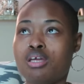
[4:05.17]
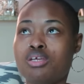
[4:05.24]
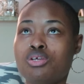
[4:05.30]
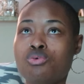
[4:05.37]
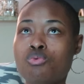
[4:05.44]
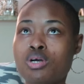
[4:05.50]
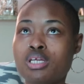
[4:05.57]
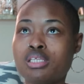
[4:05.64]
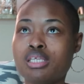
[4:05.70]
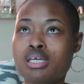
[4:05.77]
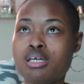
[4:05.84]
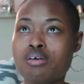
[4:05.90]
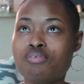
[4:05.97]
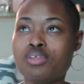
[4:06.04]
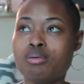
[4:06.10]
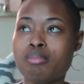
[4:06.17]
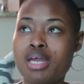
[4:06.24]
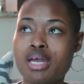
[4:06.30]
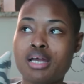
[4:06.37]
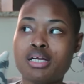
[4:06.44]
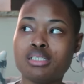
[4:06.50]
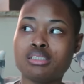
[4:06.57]
you want to think of them
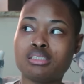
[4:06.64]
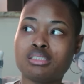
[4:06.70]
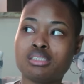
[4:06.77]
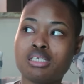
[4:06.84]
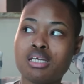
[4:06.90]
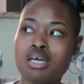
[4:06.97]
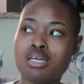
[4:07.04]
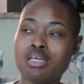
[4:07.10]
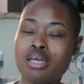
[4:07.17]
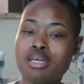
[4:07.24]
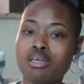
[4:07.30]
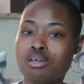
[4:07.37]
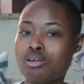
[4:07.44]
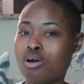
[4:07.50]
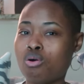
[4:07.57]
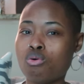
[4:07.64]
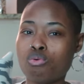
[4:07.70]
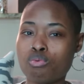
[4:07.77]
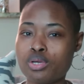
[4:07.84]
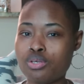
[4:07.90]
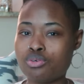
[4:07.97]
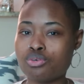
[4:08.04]
as kind of like goal
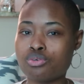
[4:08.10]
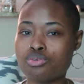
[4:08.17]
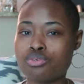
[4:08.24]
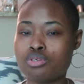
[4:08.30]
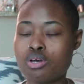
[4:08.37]
reachers.